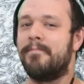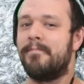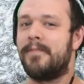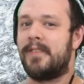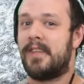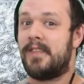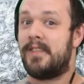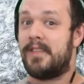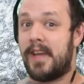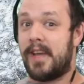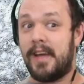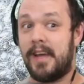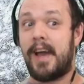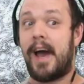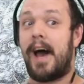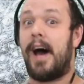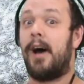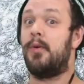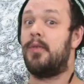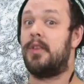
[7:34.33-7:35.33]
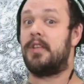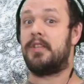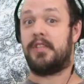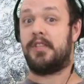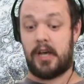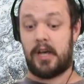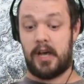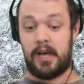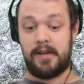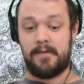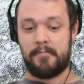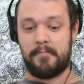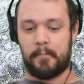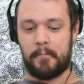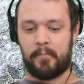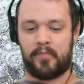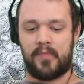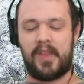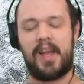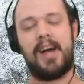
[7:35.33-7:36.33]
to take out the son,
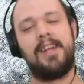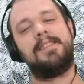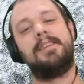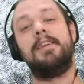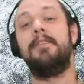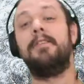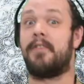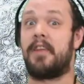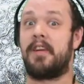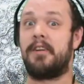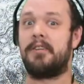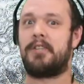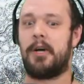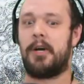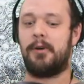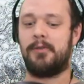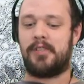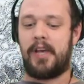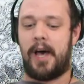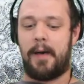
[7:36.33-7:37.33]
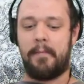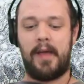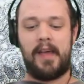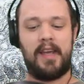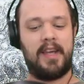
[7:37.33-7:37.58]
a tiefling shows up.